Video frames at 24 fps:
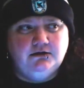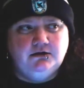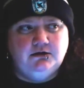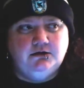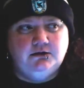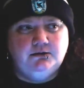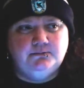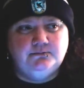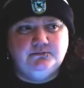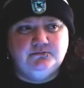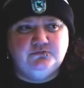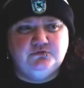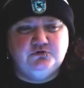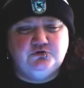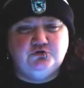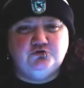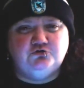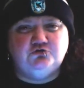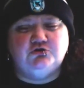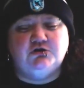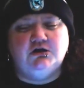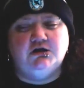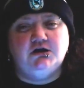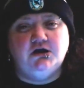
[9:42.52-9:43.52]
um,
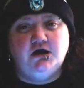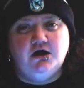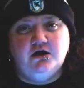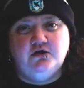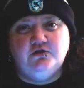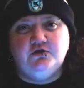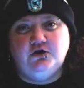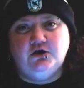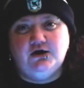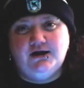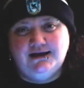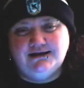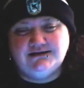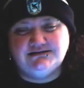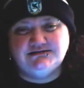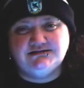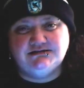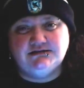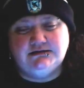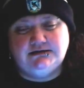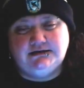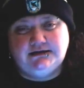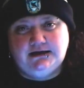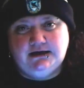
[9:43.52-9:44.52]
there's a lot of other
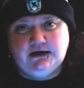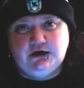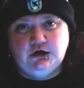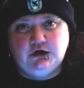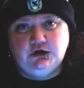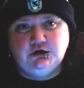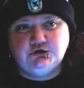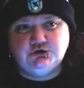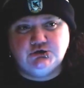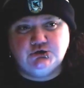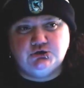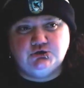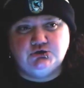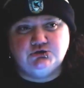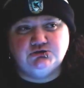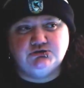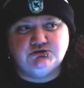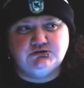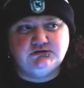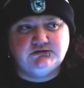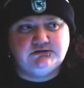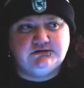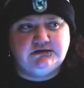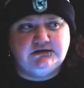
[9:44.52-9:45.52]
excellent characters
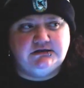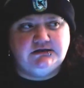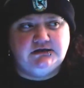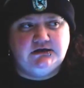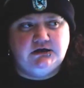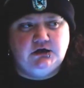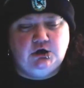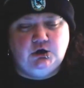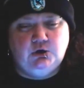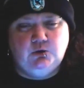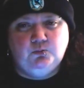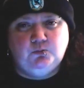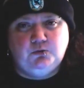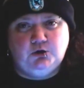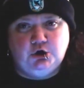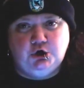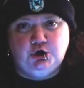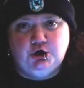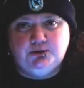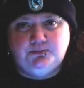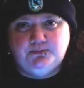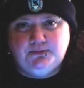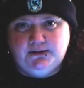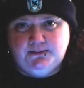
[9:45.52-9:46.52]
that were
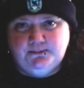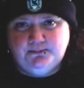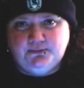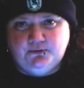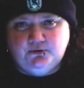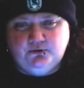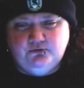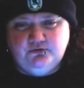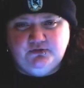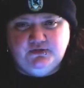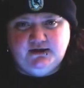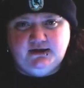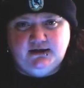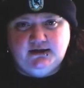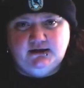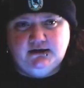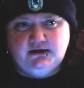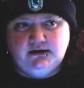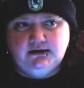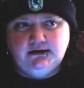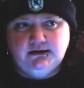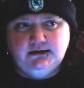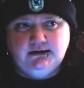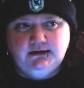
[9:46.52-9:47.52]
good people that
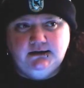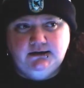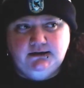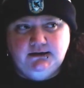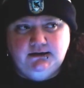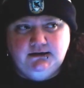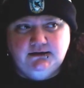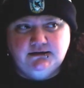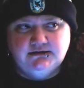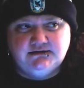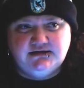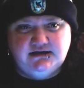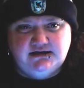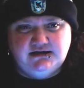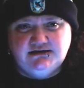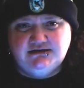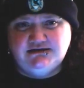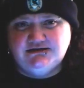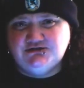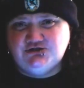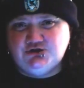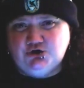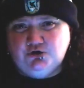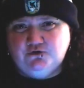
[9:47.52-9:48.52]
didn't
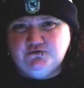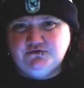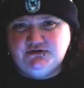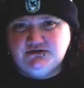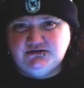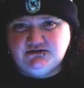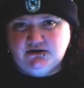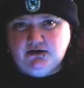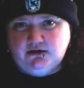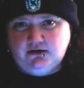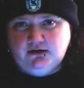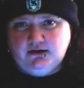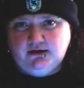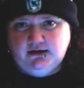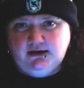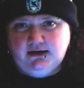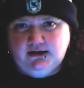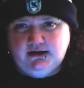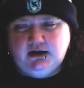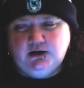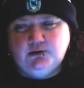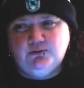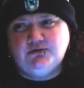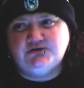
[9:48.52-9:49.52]
deserve to die,
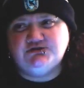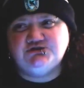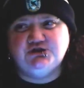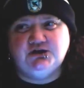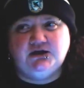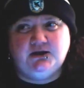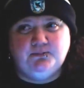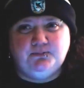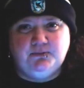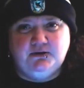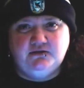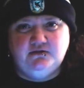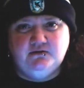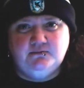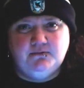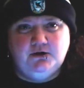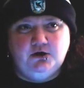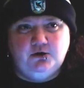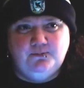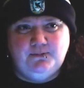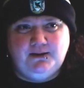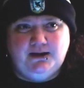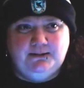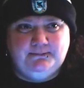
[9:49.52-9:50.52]
and I wish I could bring them
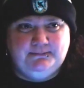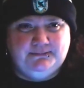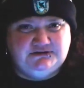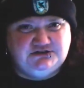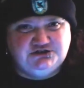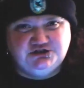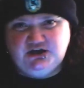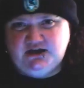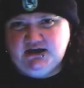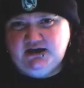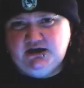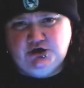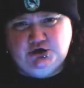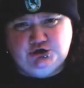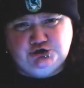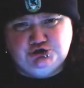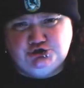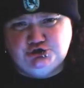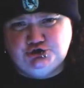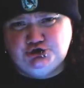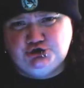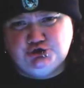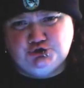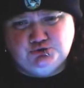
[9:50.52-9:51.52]
all back, but you can't
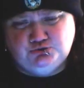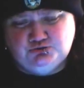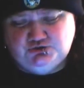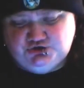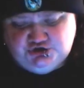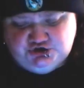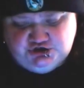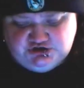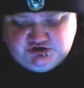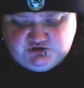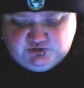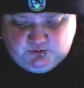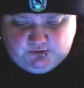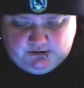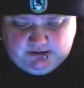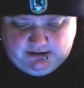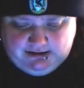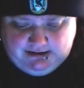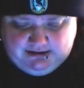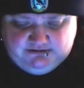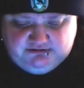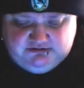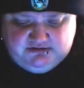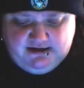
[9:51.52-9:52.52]
choose just one
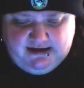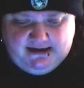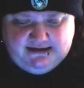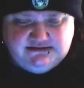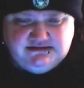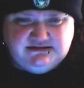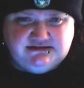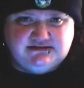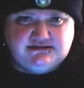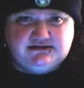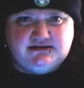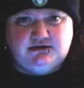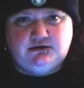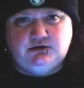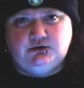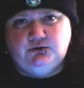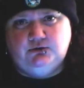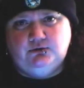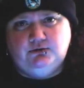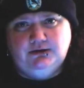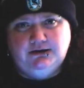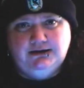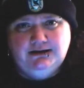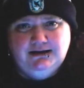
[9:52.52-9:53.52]
like that,
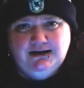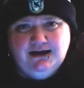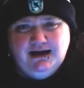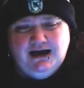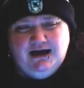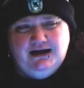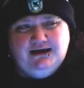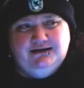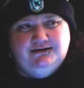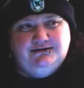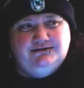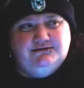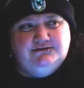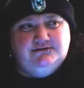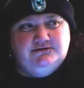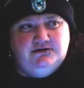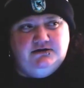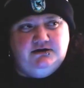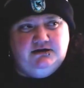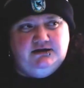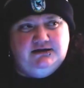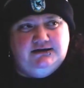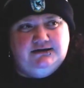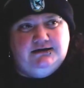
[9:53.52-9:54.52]
so I,
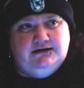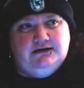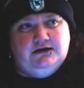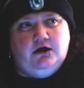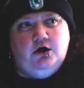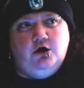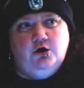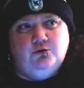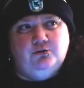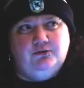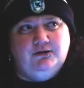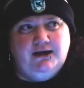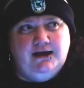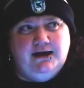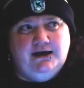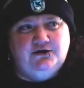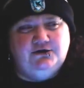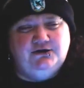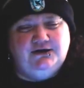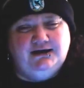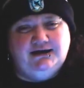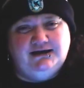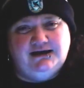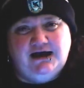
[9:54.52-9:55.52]
in all
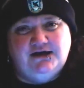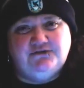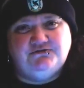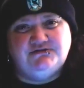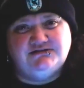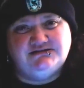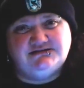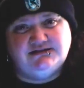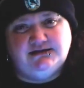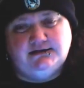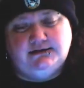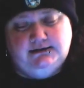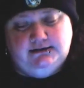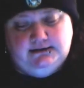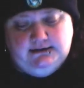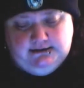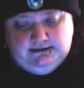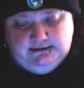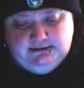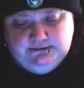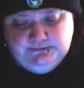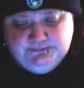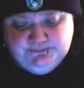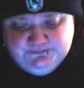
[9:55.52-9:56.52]
reality, I'd have to say no.
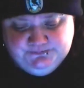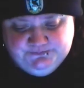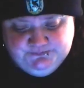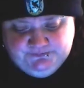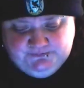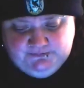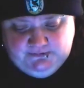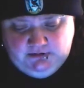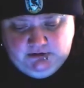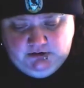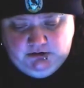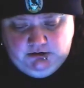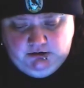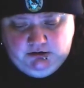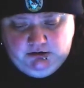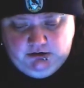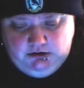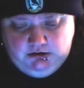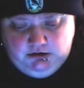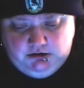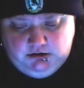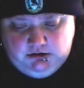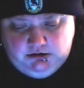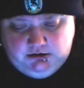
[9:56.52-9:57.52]

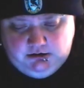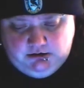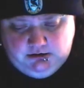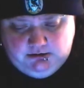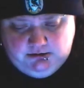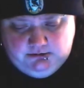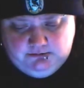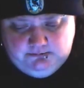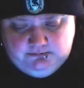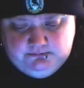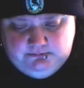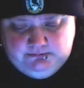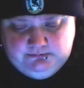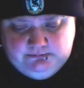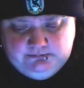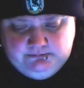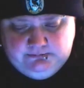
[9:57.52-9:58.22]
Um,